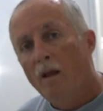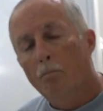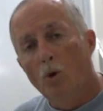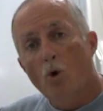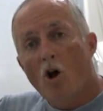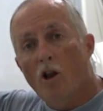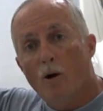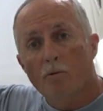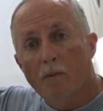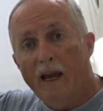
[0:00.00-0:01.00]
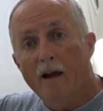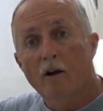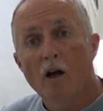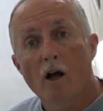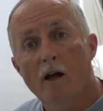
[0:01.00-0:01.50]
Blew it all out with my
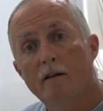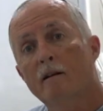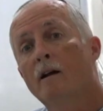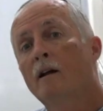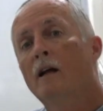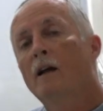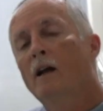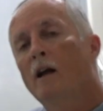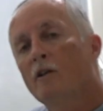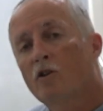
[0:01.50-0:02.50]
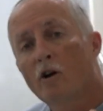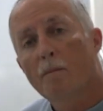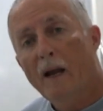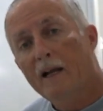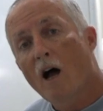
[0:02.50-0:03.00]
air gun, Turned
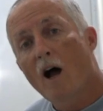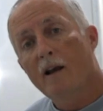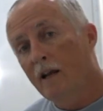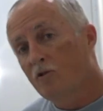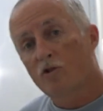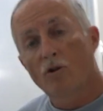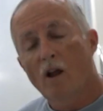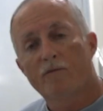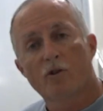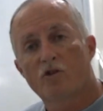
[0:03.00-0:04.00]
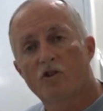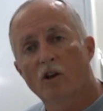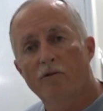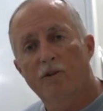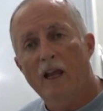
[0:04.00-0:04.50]
it back on, and sure enough, there's
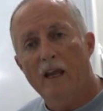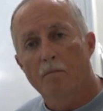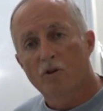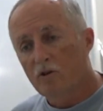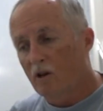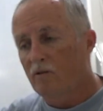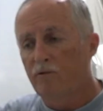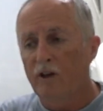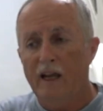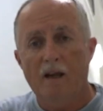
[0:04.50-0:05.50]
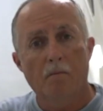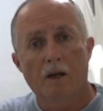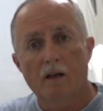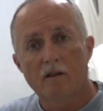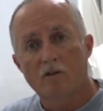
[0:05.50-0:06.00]
still a flame. There's a flame,
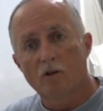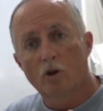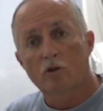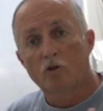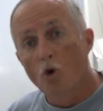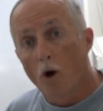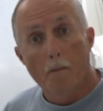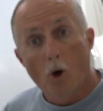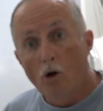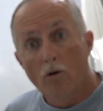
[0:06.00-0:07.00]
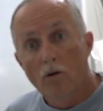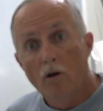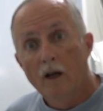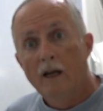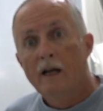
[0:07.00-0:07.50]
and it looked normal.